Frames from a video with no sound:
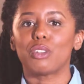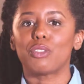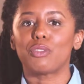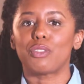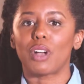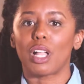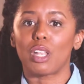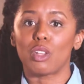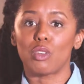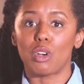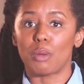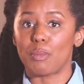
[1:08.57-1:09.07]

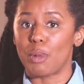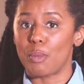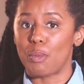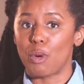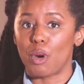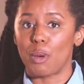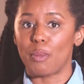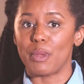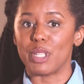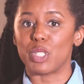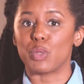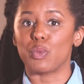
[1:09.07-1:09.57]
follow-up
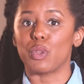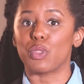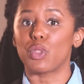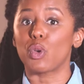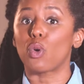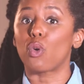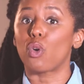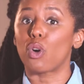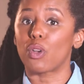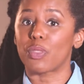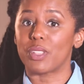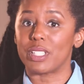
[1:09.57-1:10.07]
appointments with your
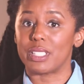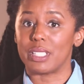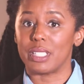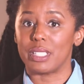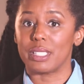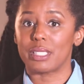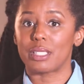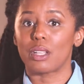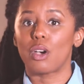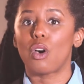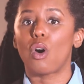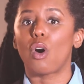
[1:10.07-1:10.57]

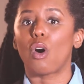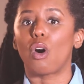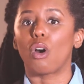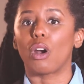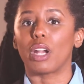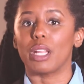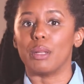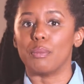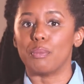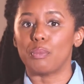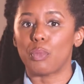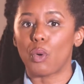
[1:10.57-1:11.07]
orthotist are
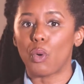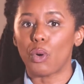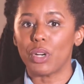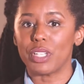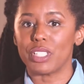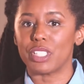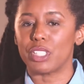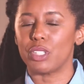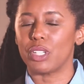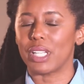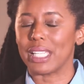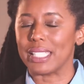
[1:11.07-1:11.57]
important
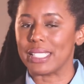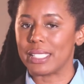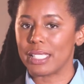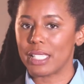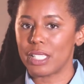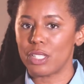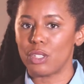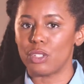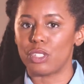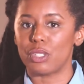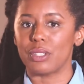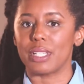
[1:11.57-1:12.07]
to
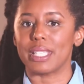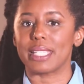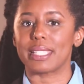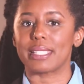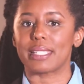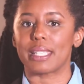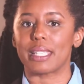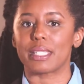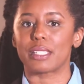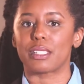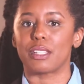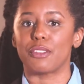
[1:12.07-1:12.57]
continue to
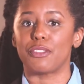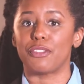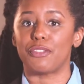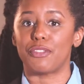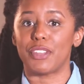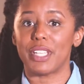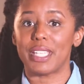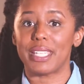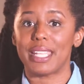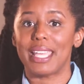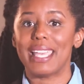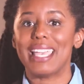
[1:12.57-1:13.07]
assess the
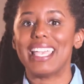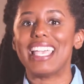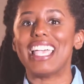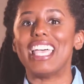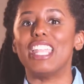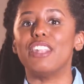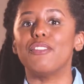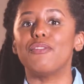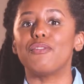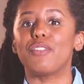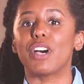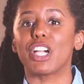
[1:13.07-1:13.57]
fit
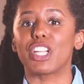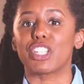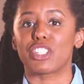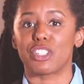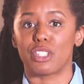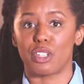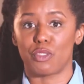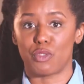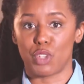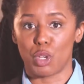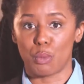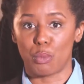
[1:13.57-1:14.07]
and function
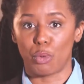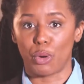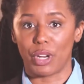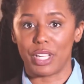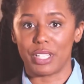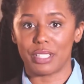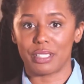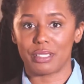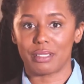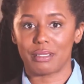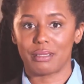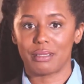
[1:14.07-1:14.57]
of your
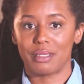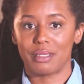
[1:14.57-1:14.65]
brace.